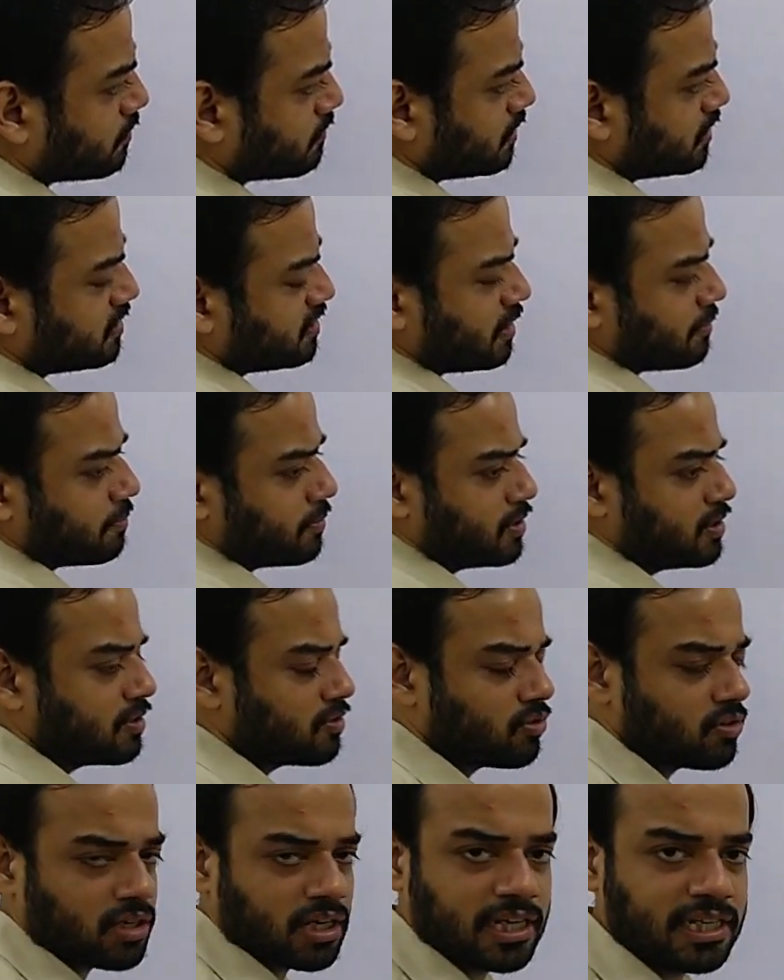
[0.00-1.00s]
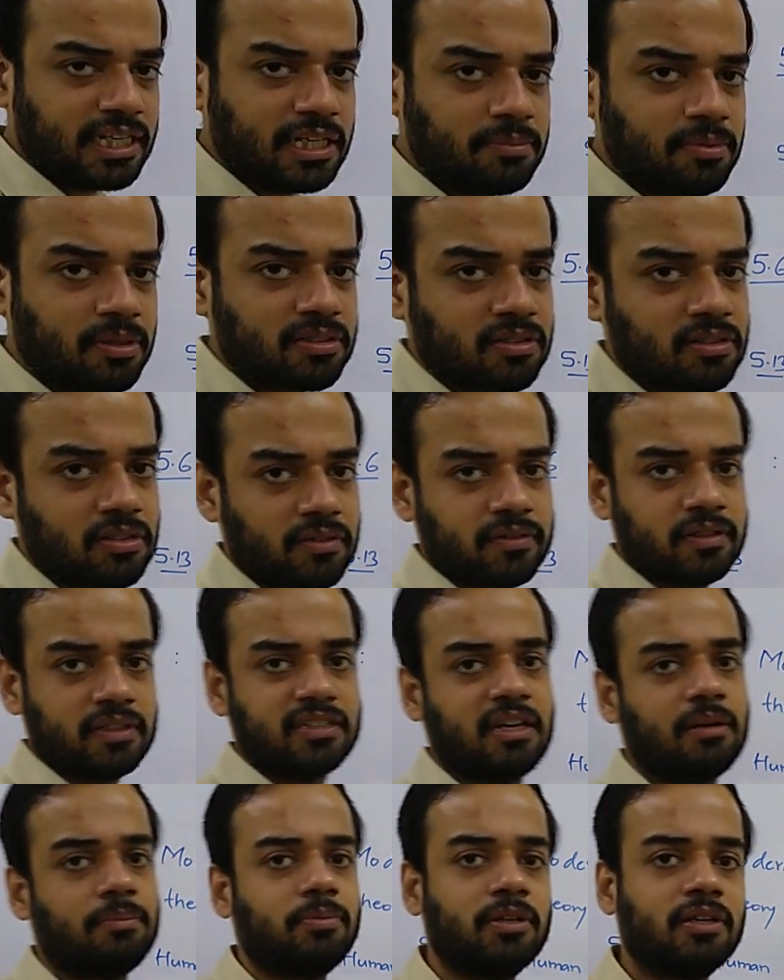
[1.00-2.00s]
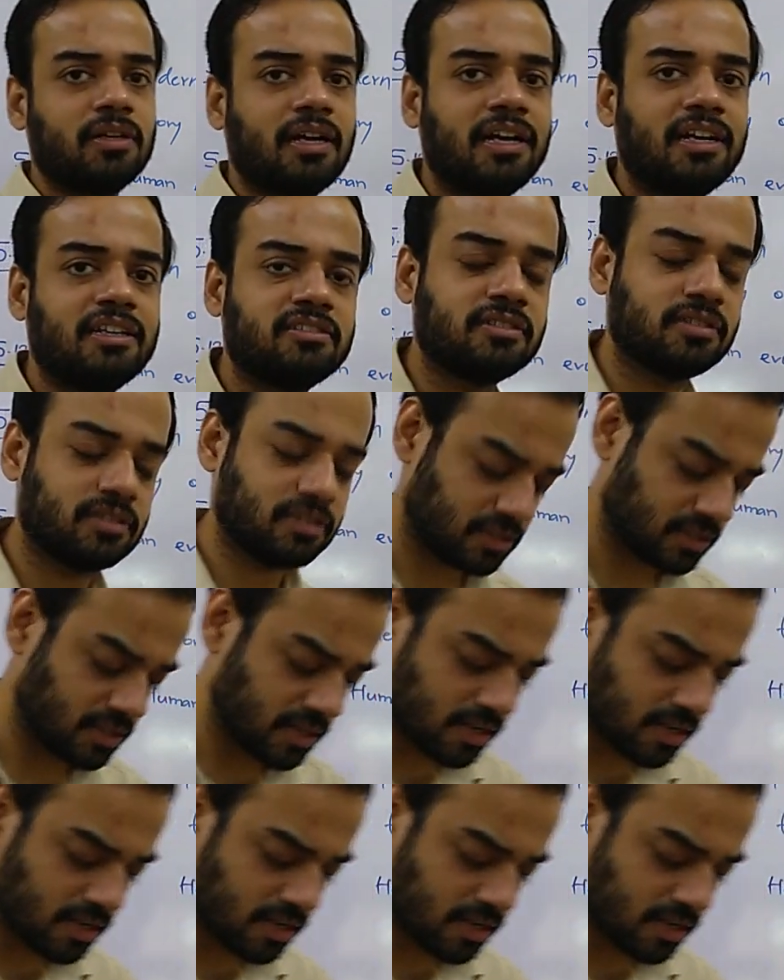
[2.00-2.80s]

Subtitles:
of the chapter or 90% of the chapter has